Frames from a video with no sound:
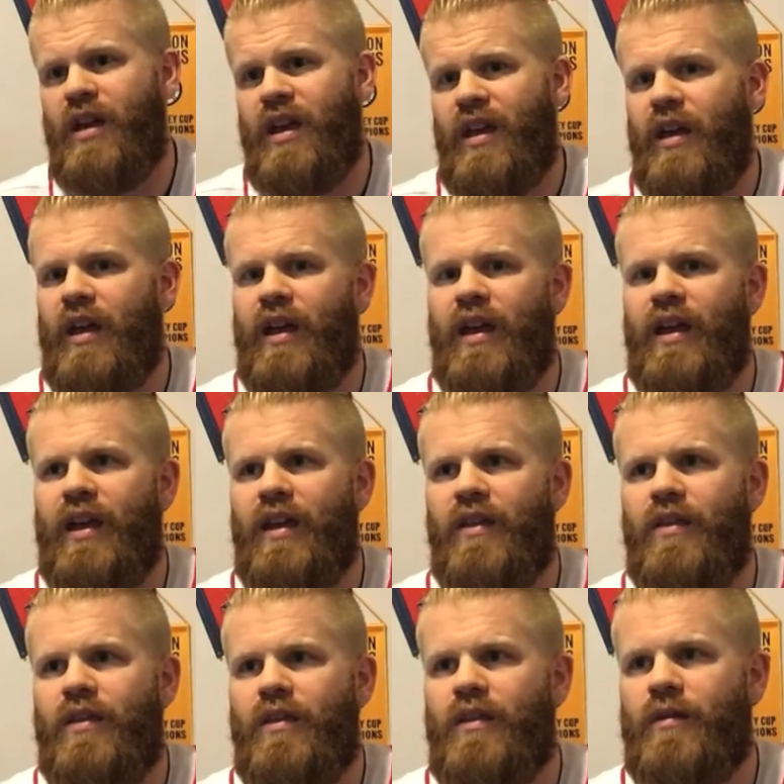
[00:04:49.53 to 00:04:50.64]
And
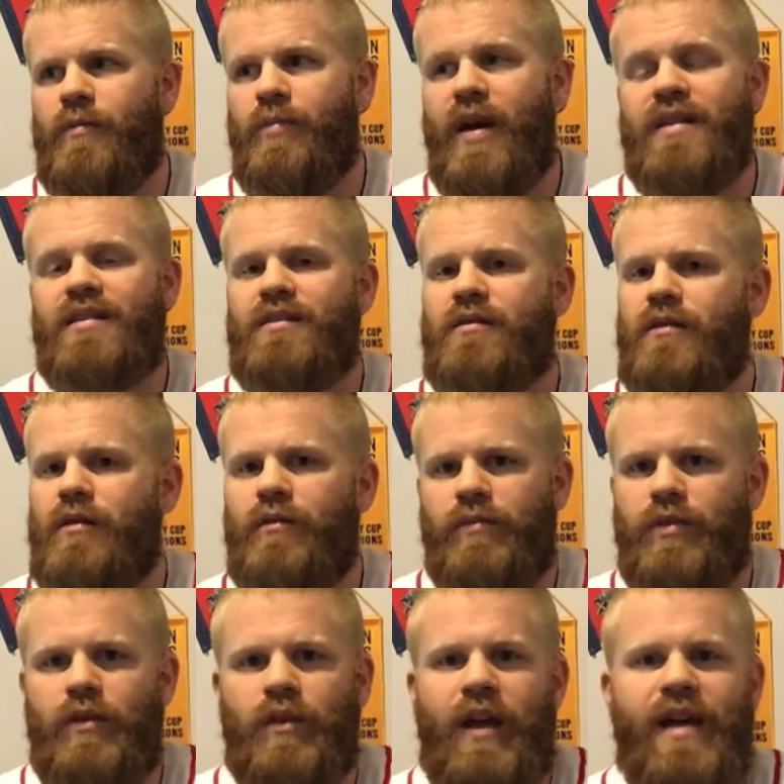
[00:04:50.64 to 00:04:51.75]
the
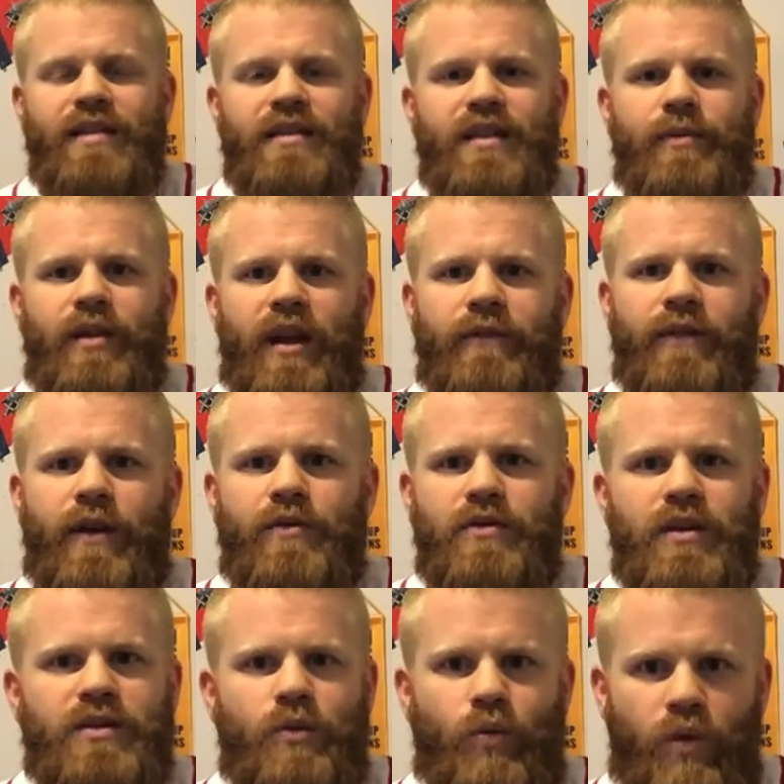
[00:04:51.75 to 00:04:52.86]
last example I could find was
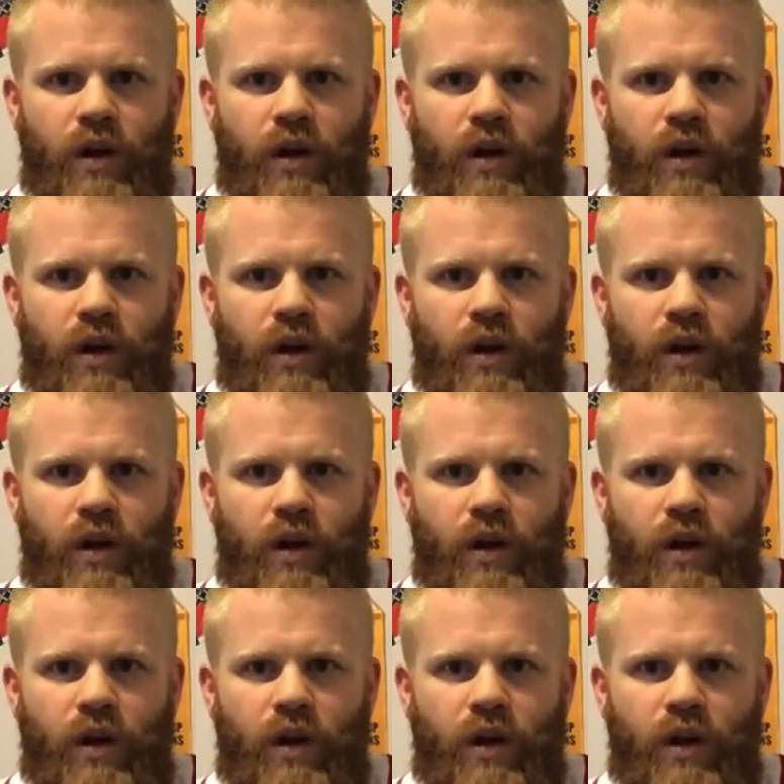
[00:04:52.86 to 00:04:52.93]
2001.